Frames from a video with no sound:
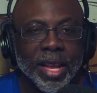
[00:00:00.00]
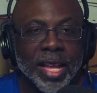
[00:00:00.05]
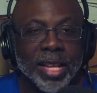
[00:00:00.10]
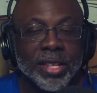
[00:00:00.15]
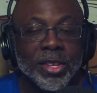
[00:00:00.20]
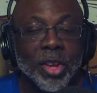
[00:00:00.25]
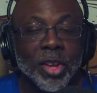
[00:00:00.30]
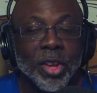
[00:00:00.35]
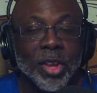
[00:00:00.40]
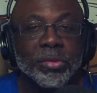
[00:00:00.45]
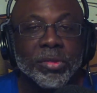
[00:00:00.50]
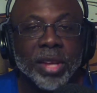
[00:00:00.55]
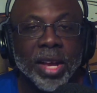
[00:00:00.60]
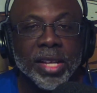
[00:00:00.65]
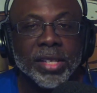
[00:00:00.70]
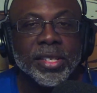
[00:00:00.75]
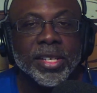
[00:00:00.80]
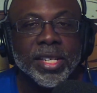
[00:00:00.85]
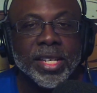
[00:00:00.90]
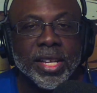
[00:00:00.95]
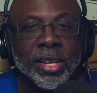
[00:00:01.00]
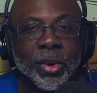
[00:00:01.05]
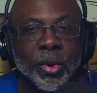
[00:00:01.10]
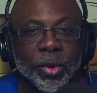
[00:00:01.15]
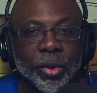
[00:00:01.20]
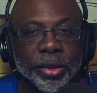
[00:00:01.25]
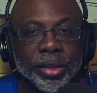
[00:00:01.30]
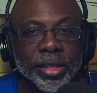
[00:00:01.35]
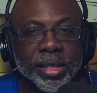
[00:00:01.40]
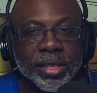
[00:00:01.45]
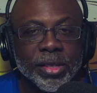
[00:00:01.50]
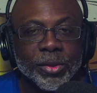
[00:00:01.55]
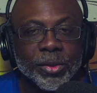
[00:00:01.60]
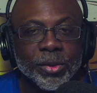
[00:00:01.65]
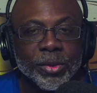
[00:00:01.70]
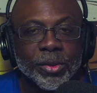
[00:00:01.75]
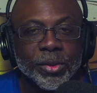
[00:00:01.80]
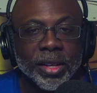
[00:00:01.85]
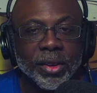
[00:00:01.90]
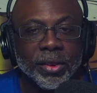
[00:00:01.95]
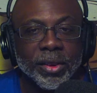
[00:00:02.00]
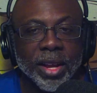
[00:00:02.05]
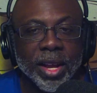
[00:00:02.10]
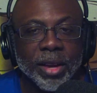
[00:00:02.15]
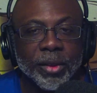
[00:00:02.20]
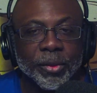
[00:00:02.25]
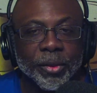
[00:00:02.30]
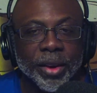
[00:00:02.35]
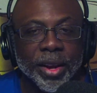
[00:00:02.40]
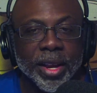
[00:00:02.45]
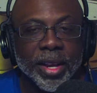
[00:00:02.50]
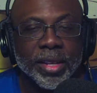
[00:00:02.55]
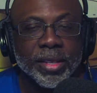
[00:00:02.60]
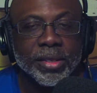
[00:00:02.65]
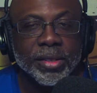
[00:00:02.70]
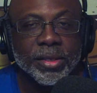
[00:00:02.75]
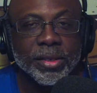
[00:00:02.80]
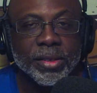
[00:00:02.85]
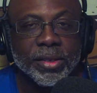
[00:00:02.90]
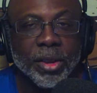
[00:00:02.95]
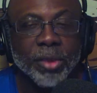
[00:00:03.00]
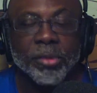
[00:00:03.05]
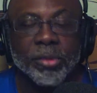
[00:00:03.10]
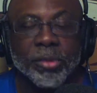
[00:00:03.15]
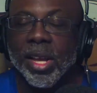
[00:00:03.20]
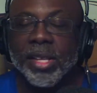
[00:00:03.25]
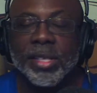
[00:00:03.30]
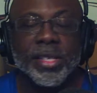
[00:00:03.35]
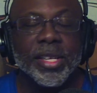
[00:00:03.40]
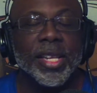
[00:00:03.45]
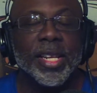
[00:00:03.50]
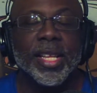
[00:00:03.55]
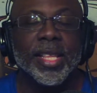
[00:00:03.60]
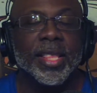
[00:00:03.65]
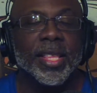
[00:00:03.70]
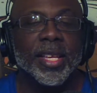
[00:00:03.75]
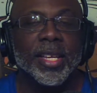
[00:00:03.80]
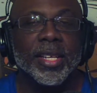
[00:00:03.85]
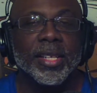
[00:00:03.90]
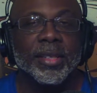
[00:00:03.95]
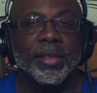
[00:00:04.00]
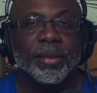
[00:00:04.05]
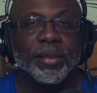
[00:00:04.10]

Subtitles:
Don't touch any ordnance when you go down range. Don't touch anything,